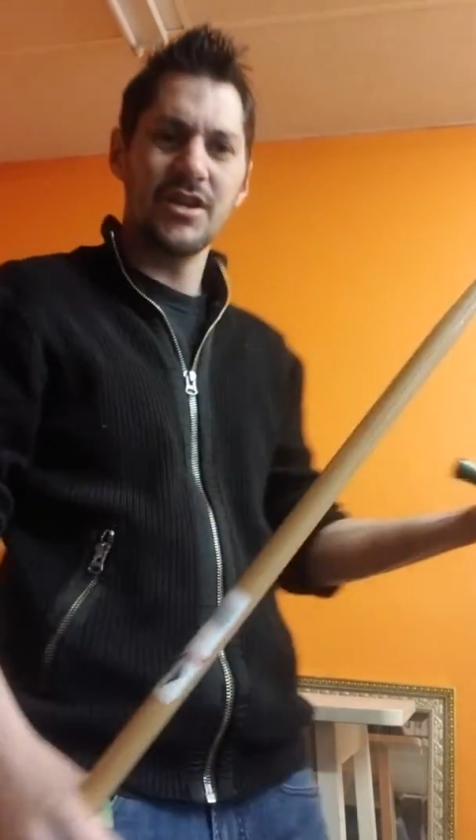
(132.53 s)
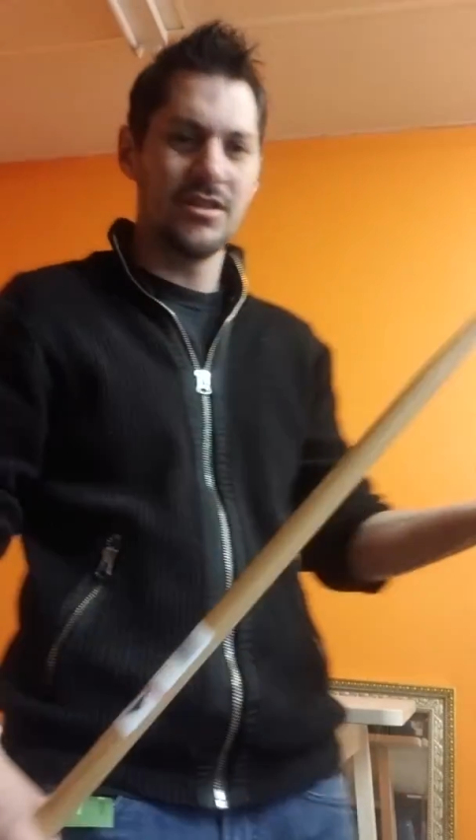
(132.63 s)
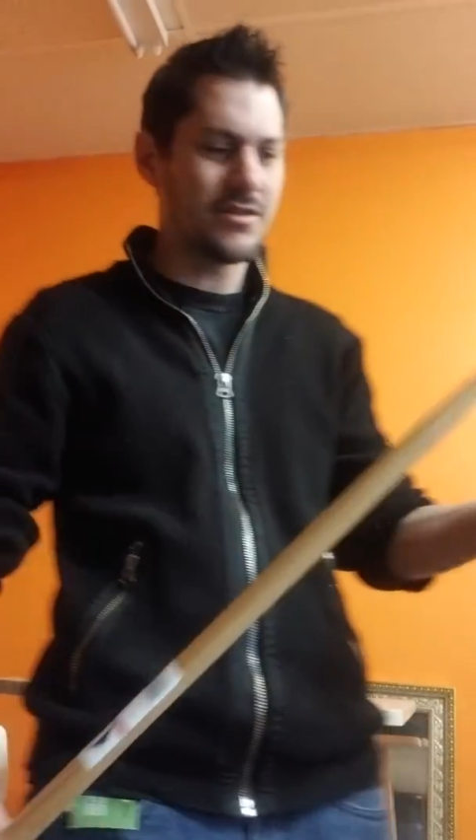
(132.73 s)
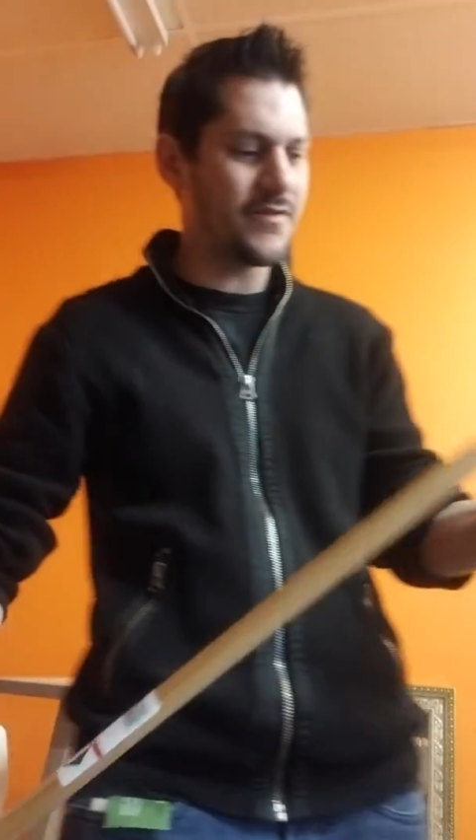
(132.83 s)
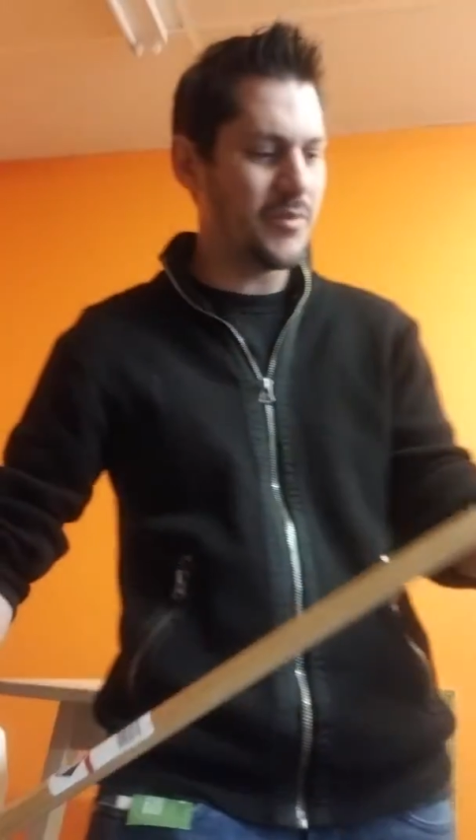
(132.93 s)
to
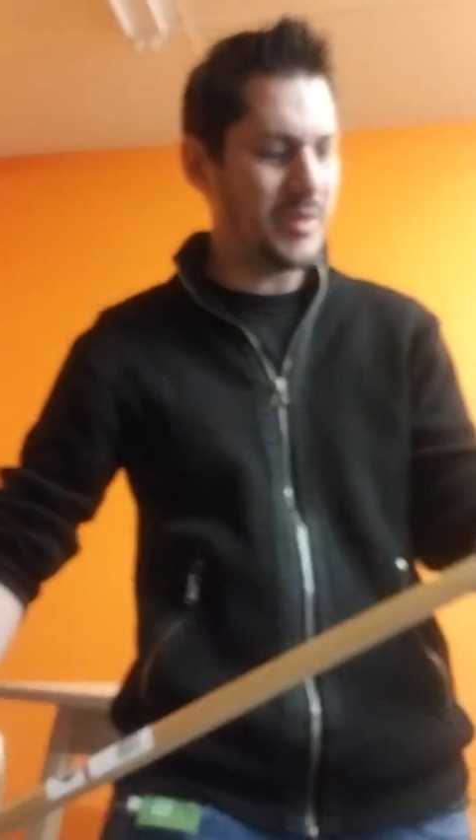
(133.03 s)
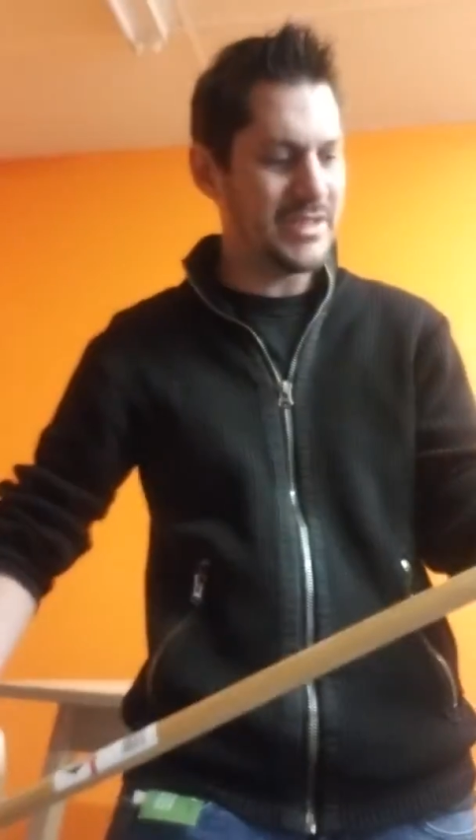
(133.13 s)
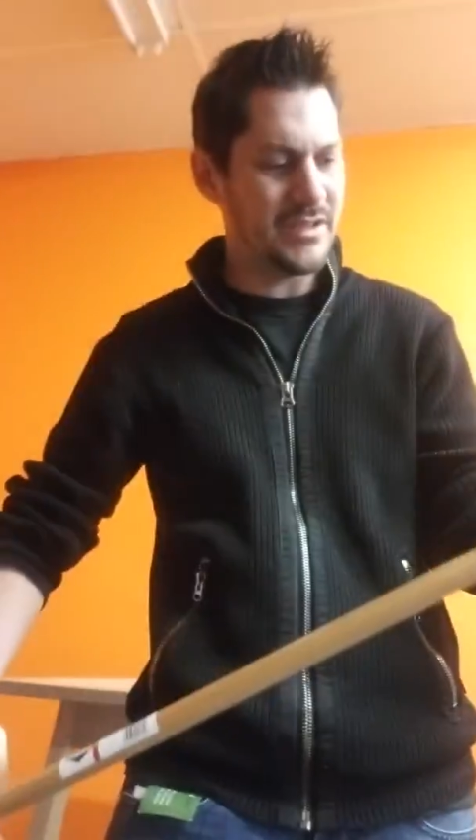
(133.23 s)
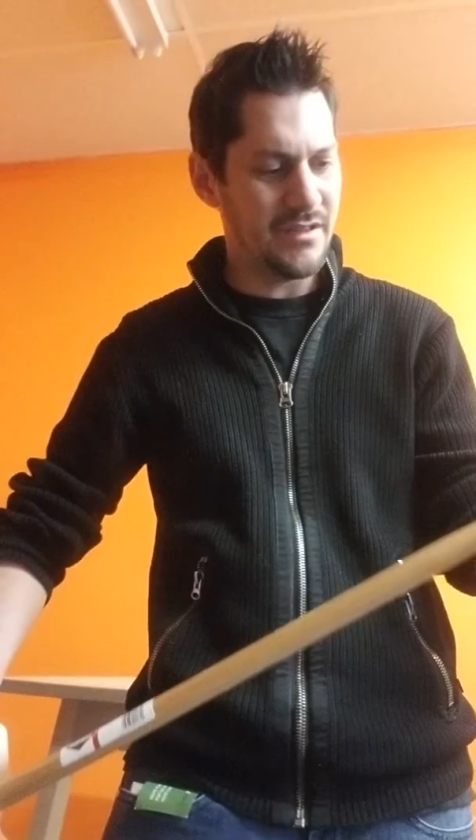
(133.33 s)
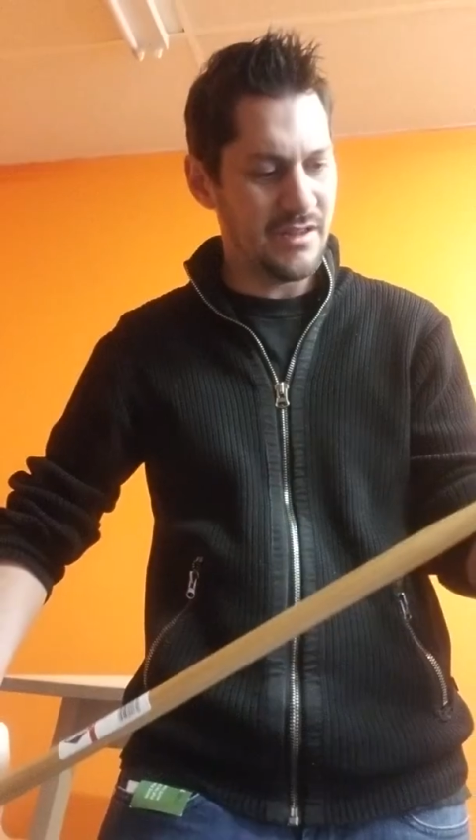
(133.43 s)
look for a
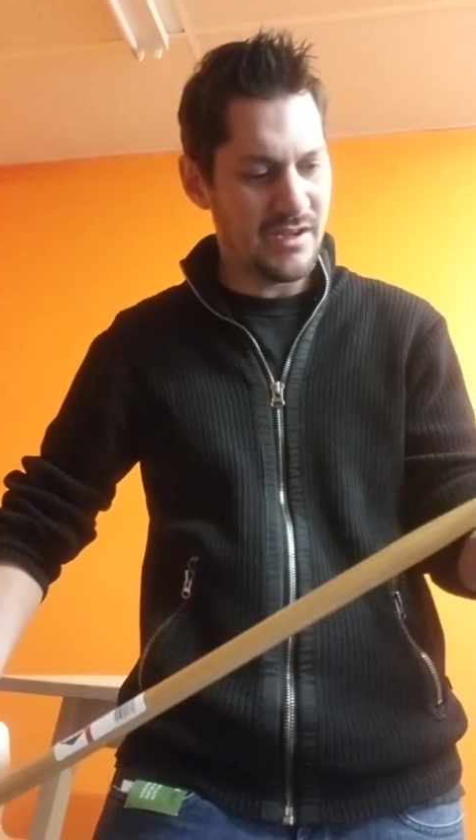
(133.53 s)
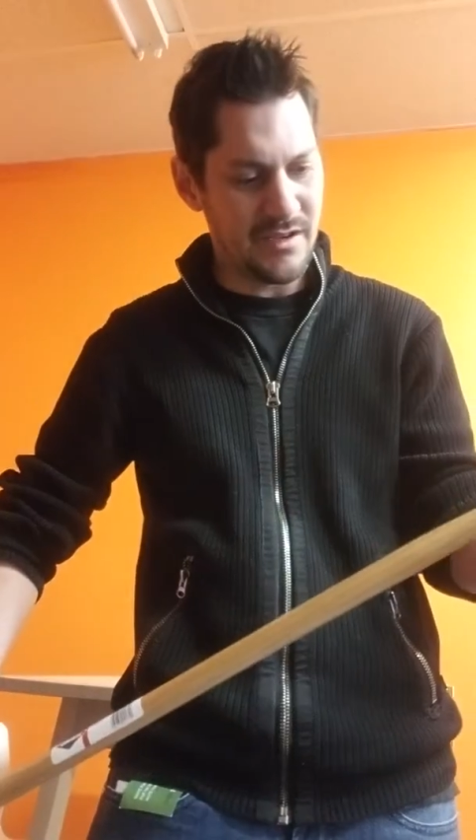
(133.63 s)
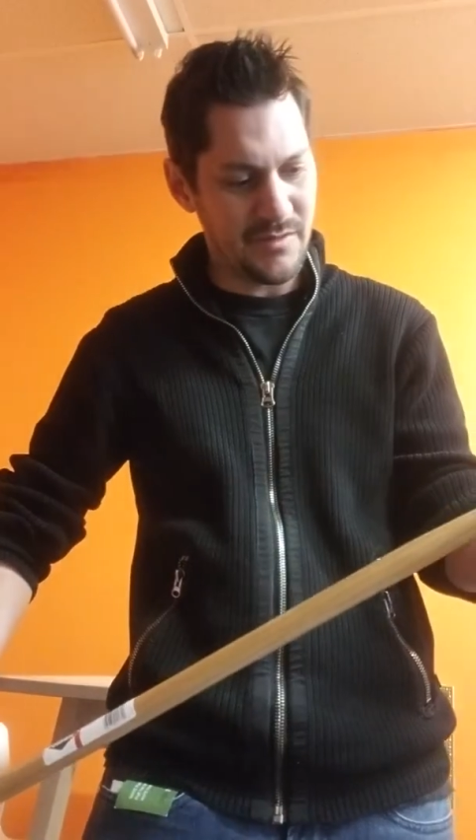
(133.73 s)
place online,